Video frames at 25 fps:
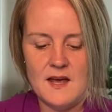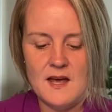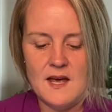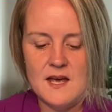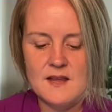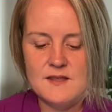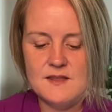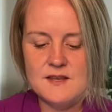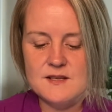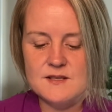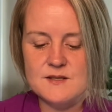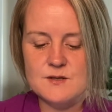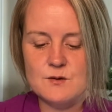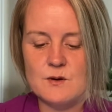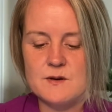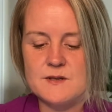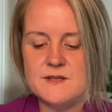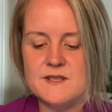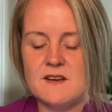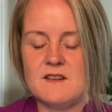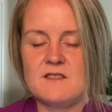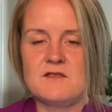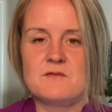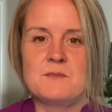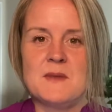These sorts
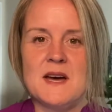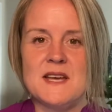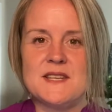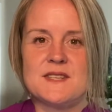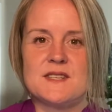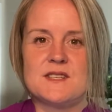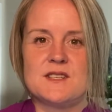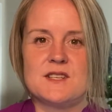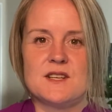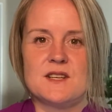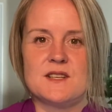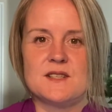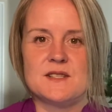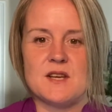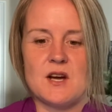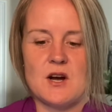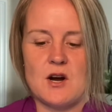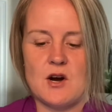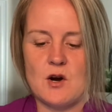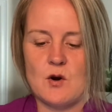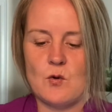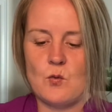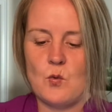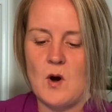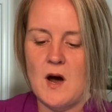of messages
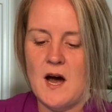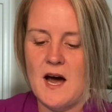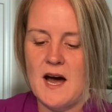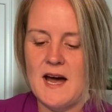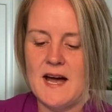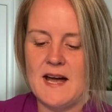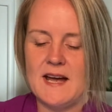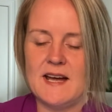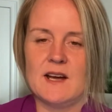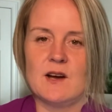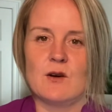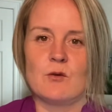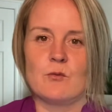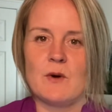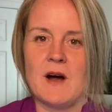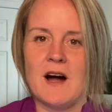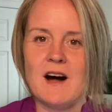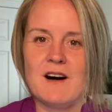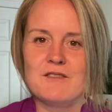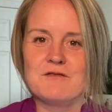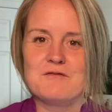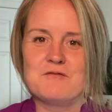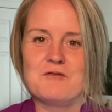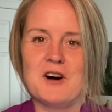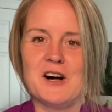are why
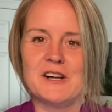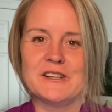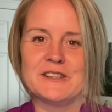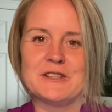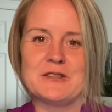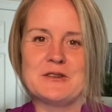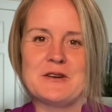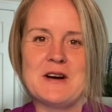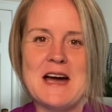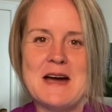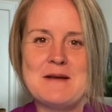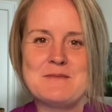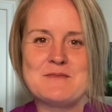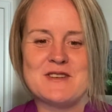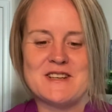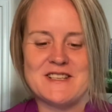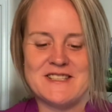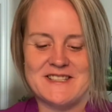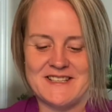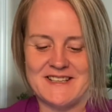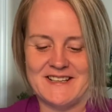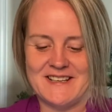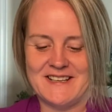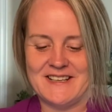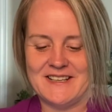Ralph Waldo
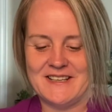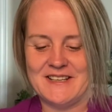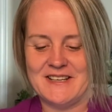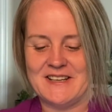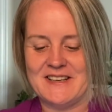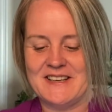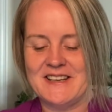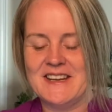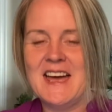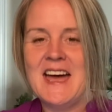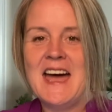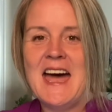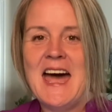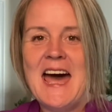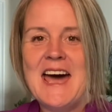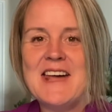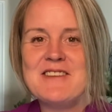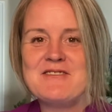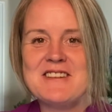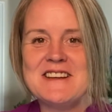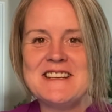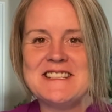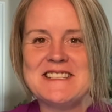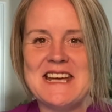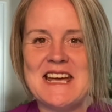Emerson and
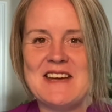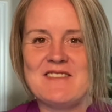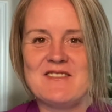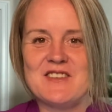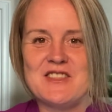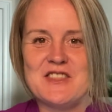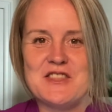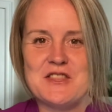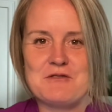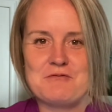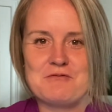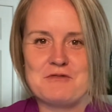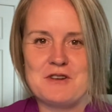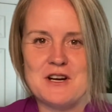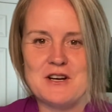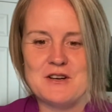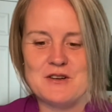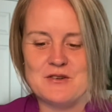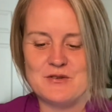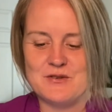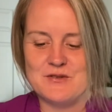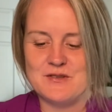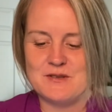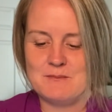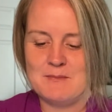Henry David
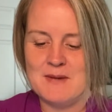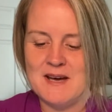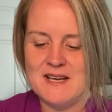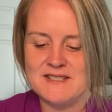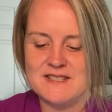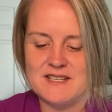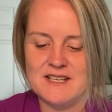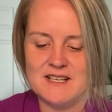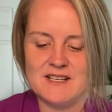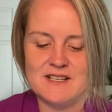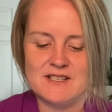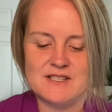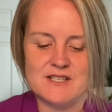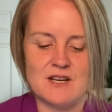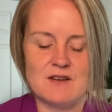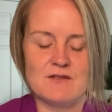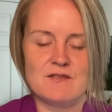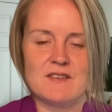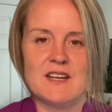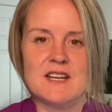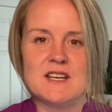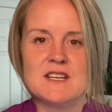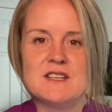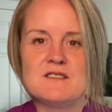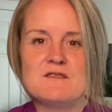Thoreau's message of
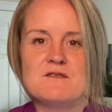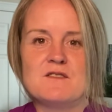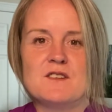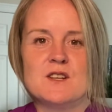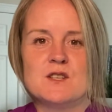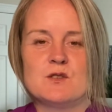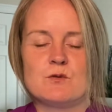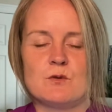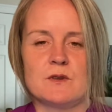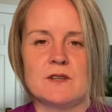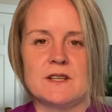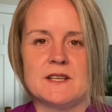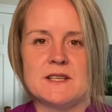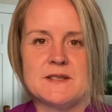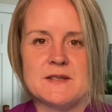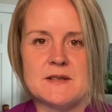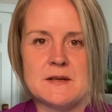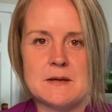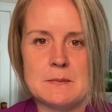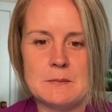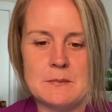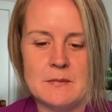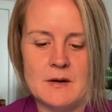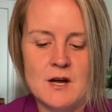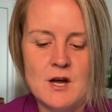
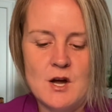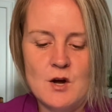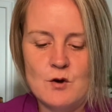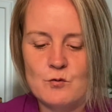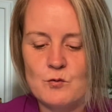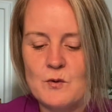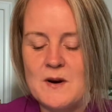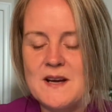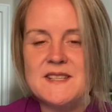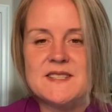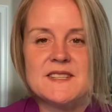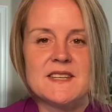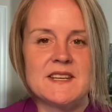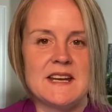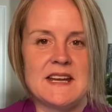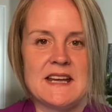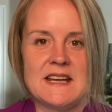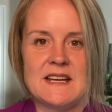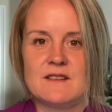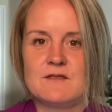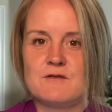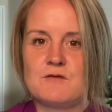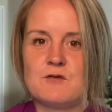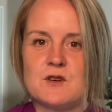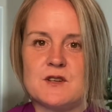individualism
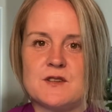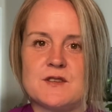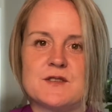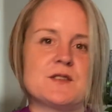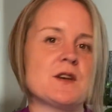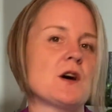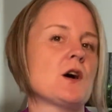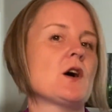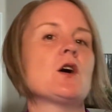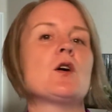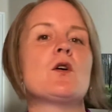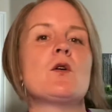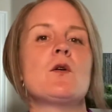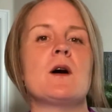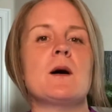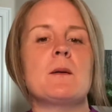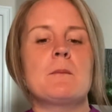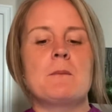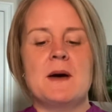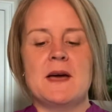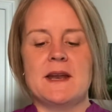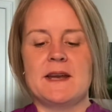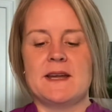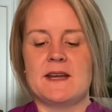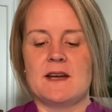resonate for so
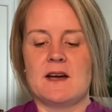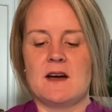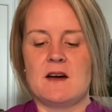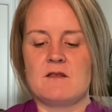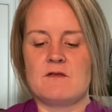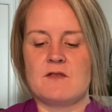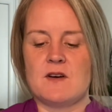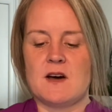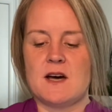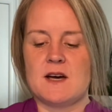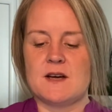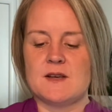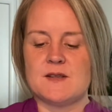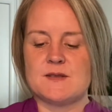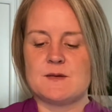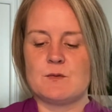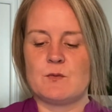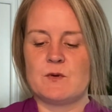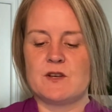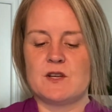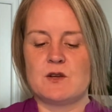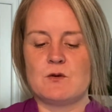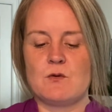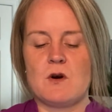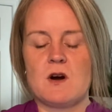many of us
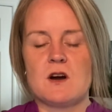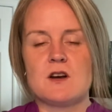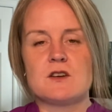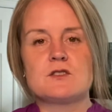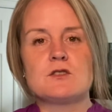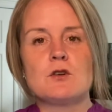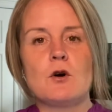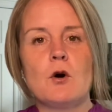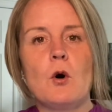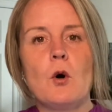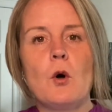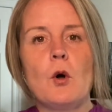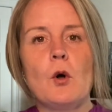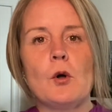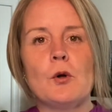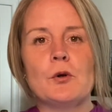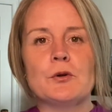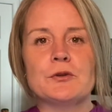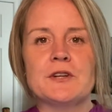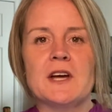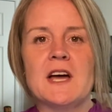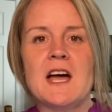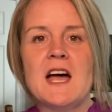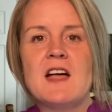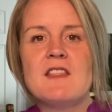when you are
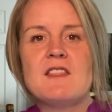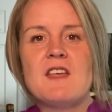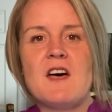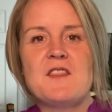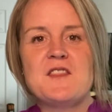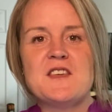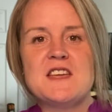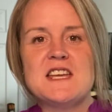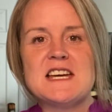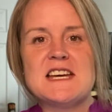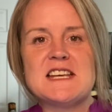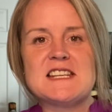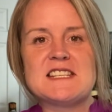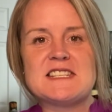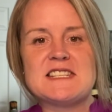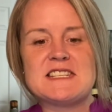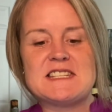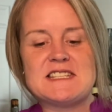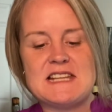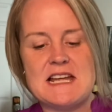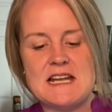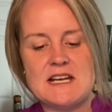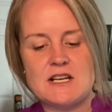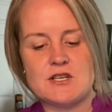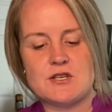told that the
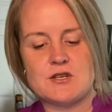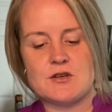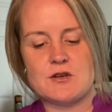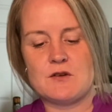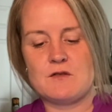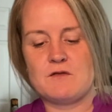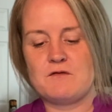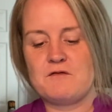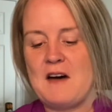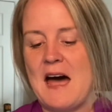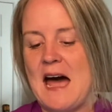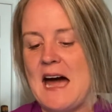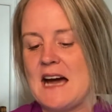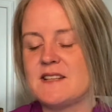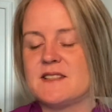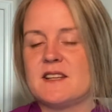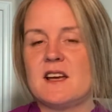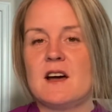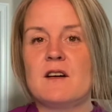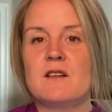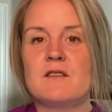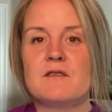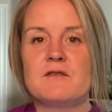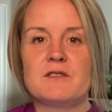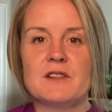essential facts
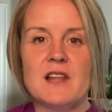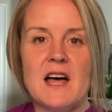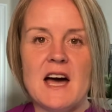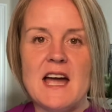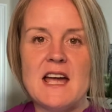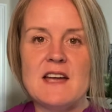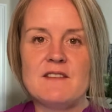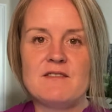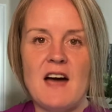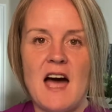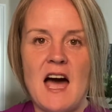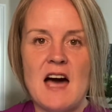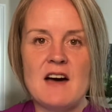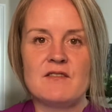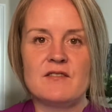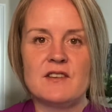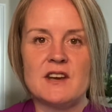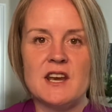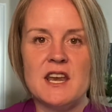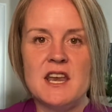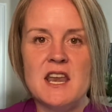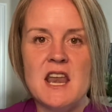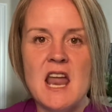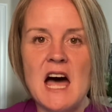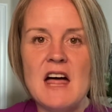of life have
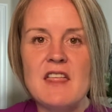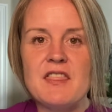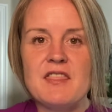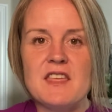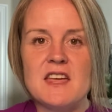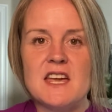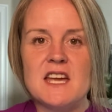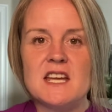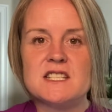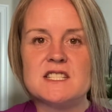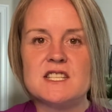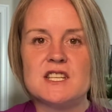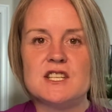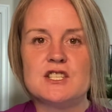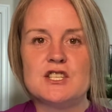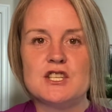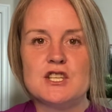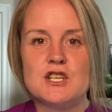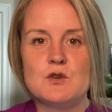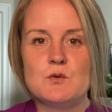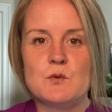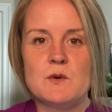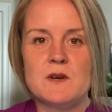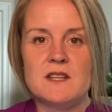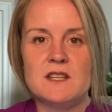nothing to
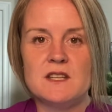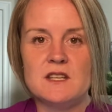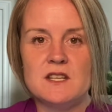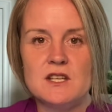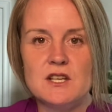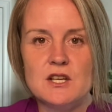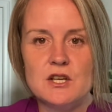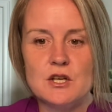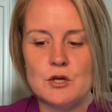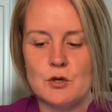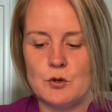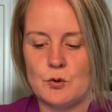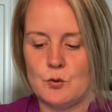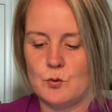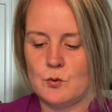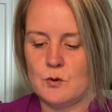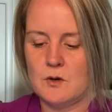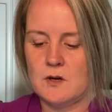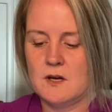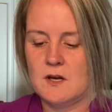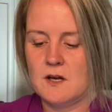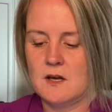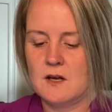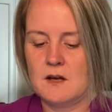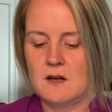do with you,
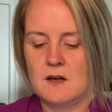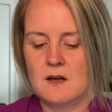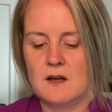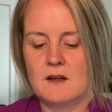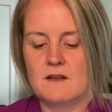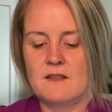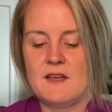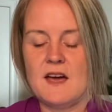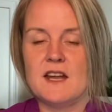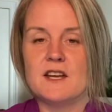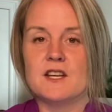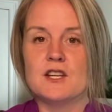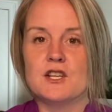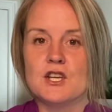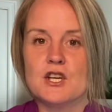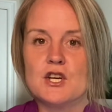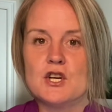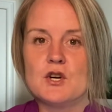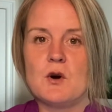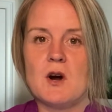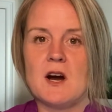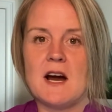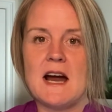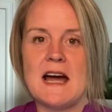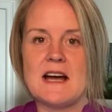that you
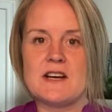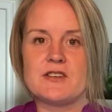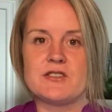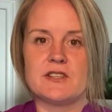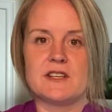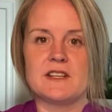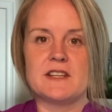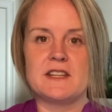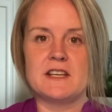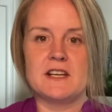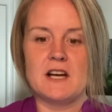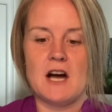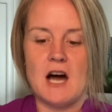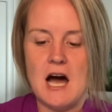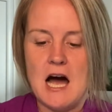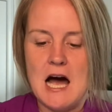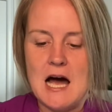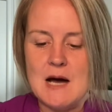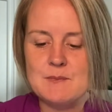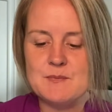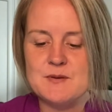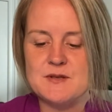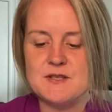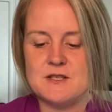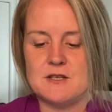are actually the
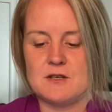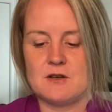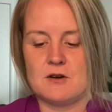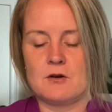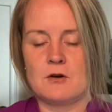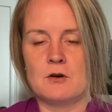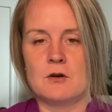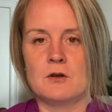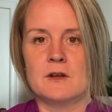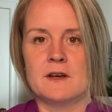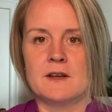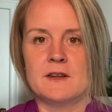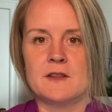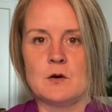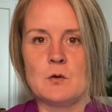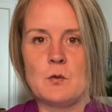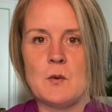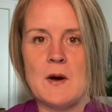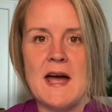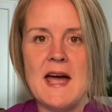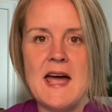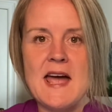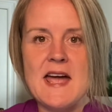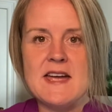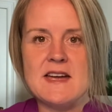obstacle in the
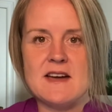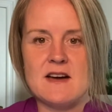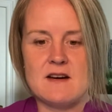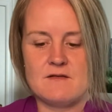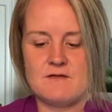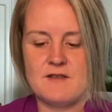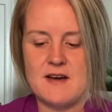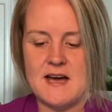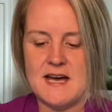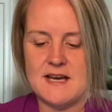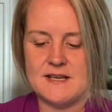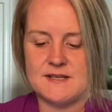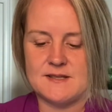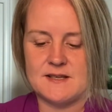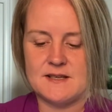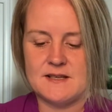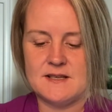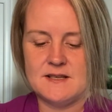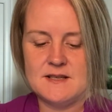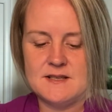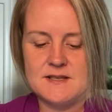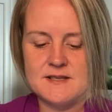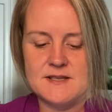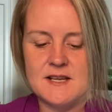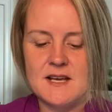way of
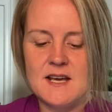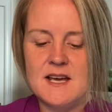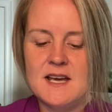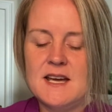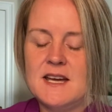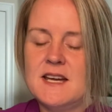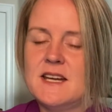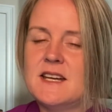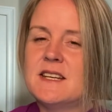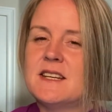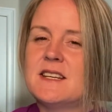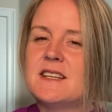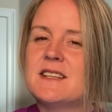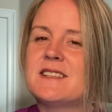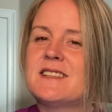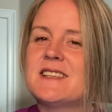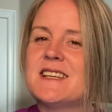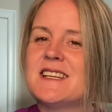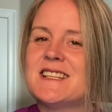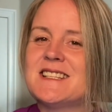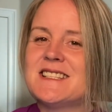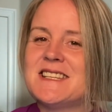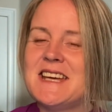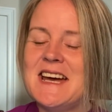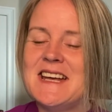essence. It is
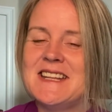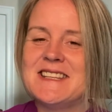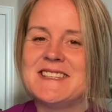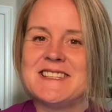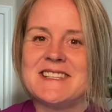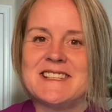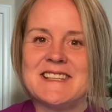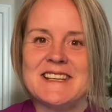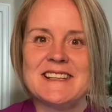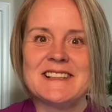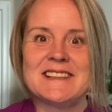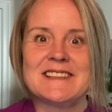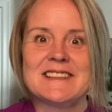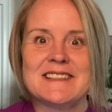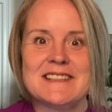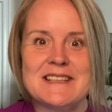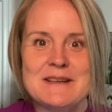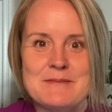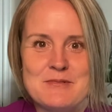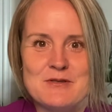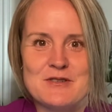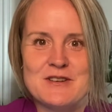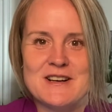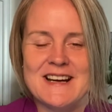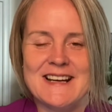intensely
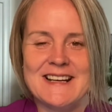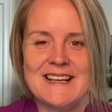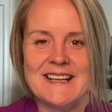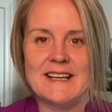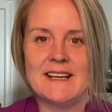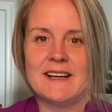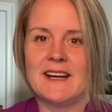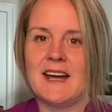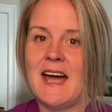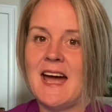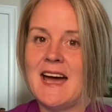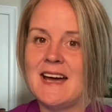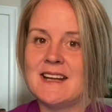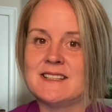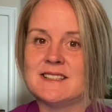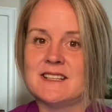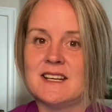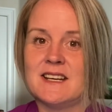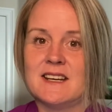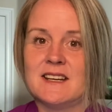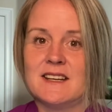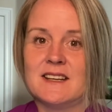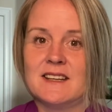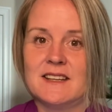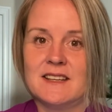liberating and
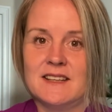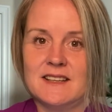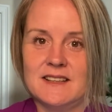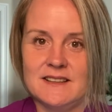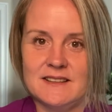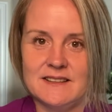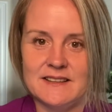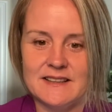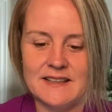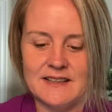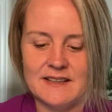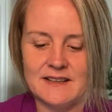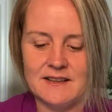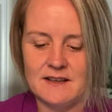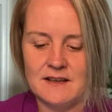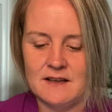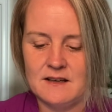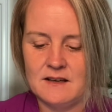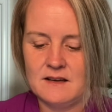healing